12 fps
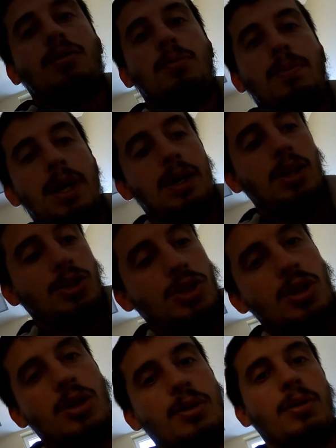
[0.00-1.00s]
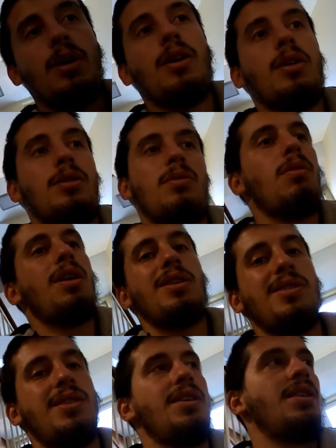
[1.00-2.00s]
the package,
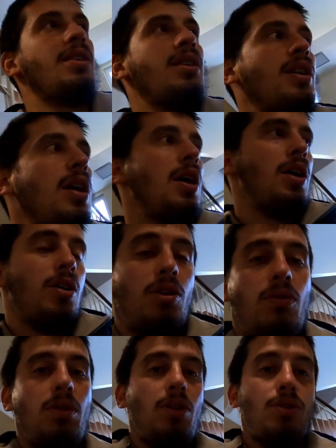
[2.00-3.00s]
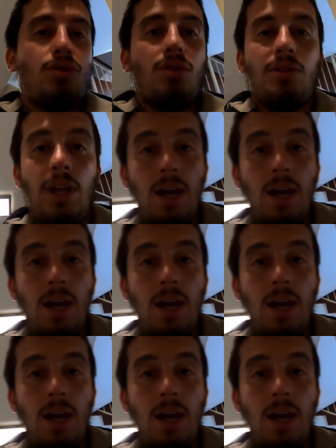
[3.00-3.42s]
otherwise you will lose your